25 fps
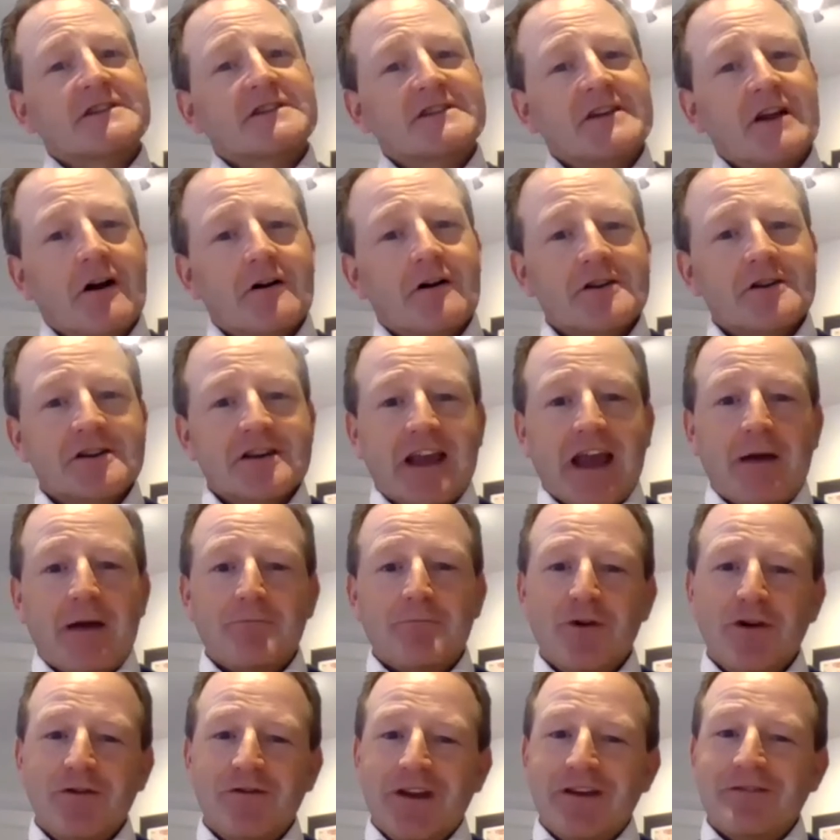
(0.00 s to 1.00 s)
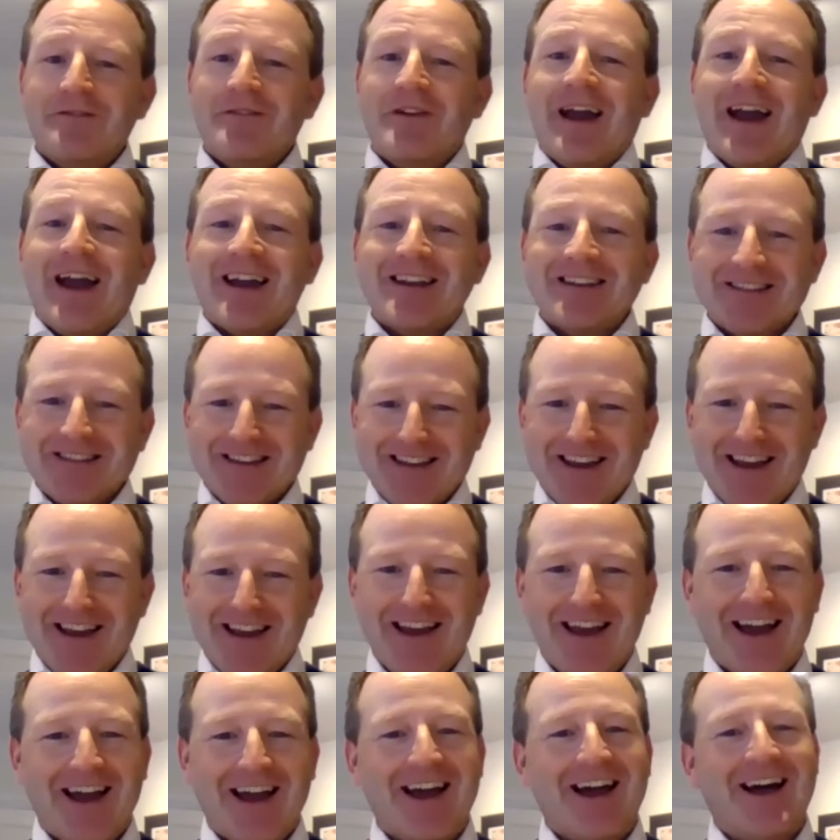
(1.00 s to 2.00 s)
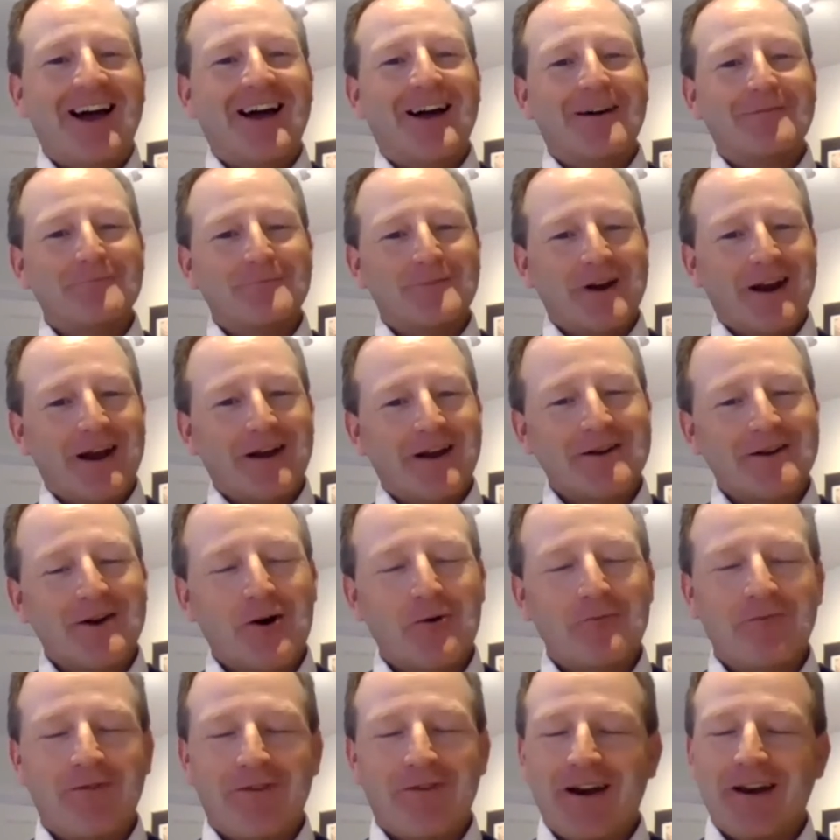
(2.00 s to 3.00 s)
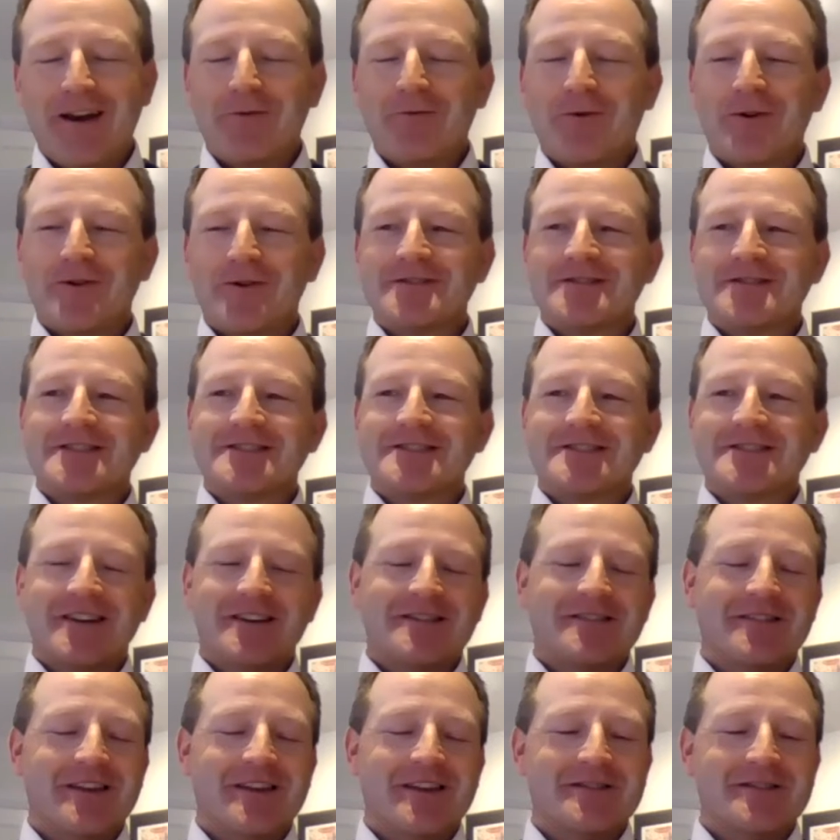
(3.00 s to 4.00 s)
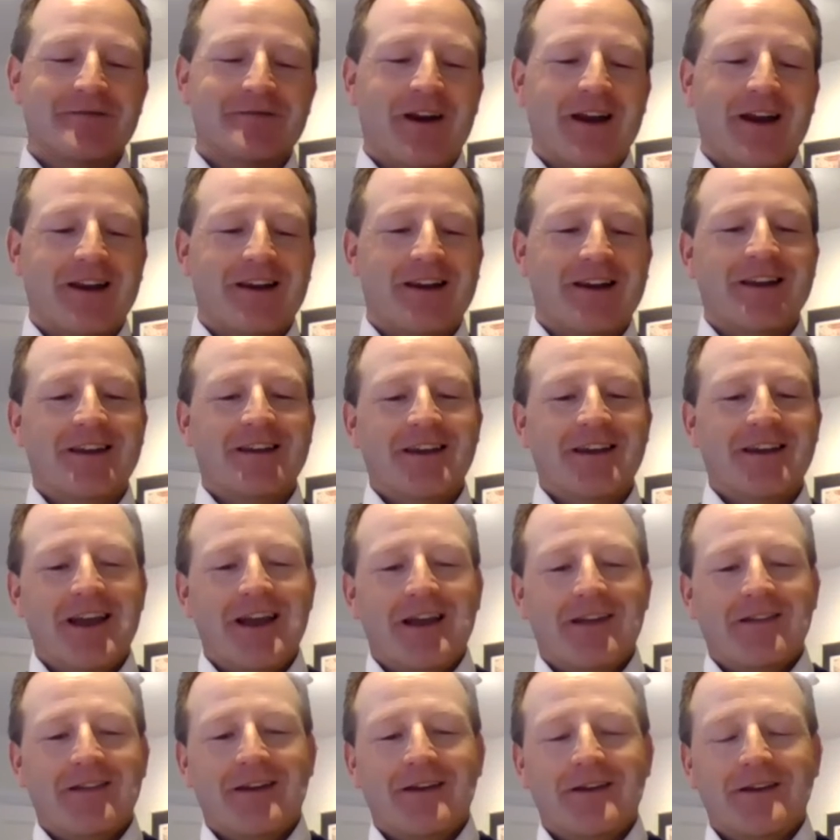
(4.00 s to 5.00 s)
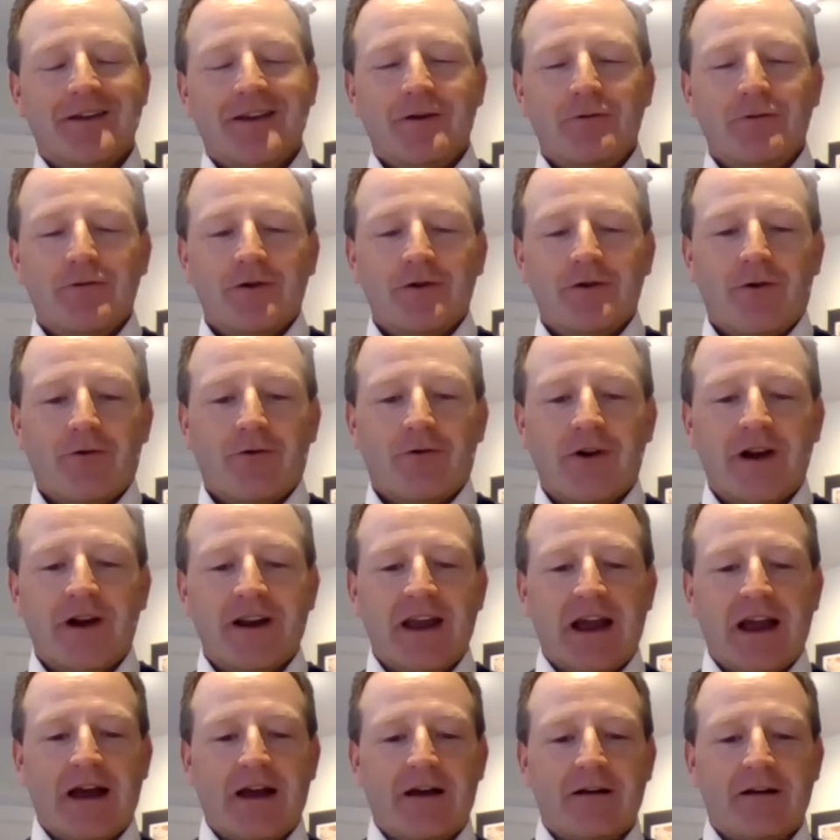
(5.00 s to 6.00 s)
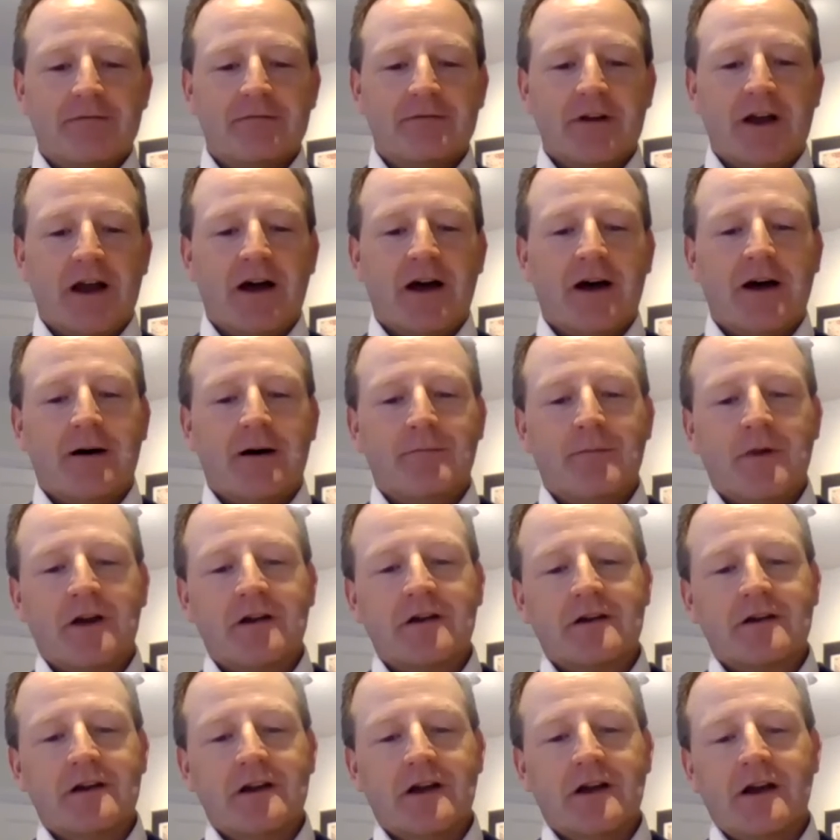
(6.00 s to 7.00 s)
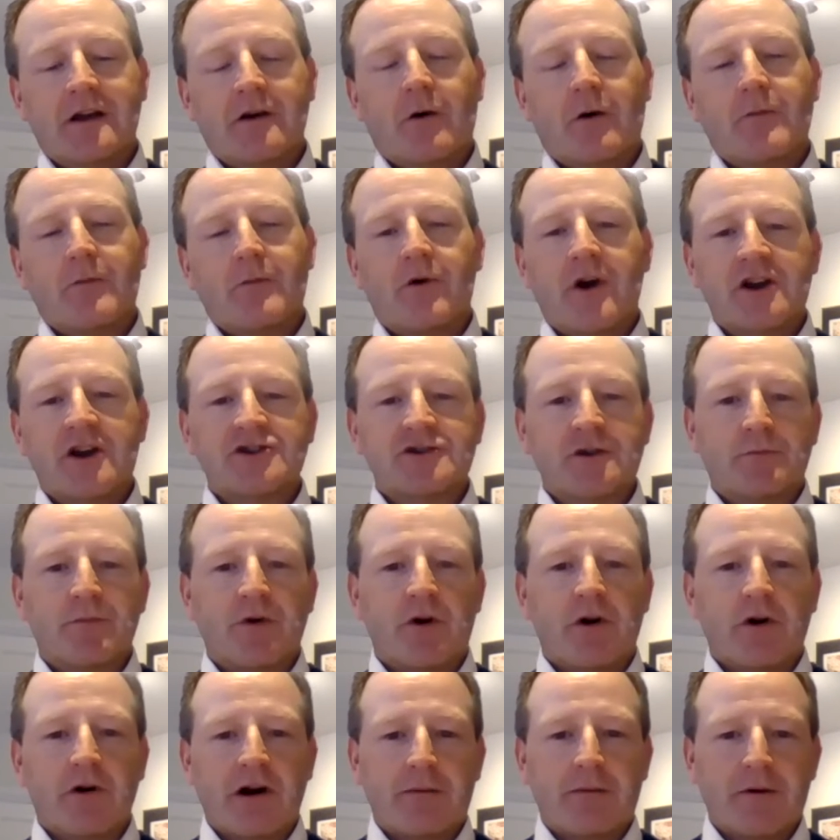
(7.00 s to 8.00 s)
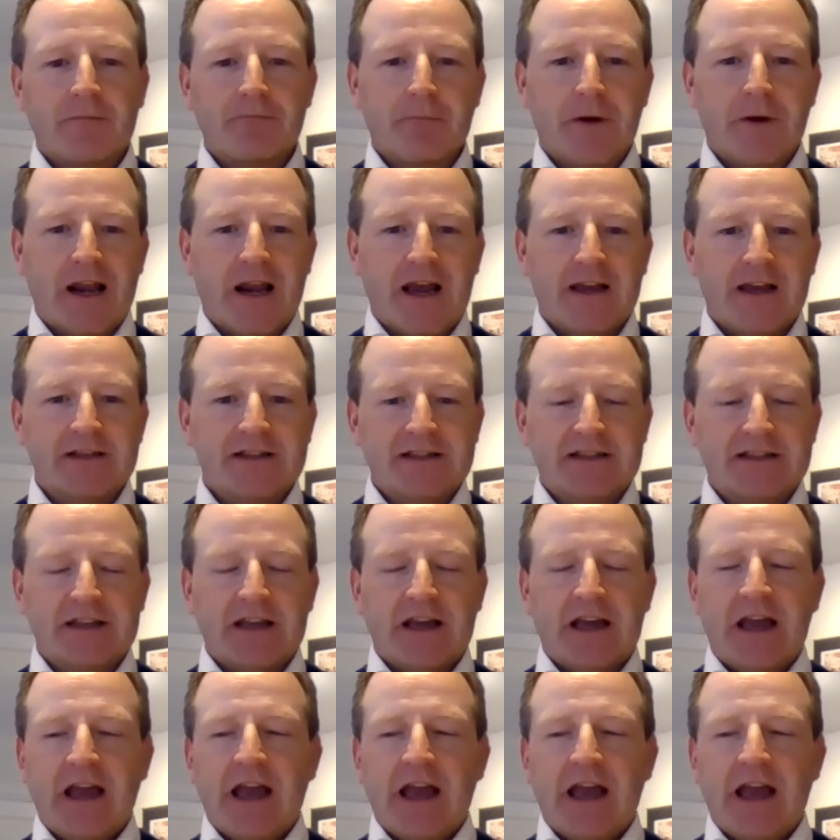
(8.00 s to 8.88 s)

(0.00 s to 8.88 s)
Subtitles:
started, get moving fast. But I'd hope for anyone who's listening to this, frankly, that you would already have an operational program in place.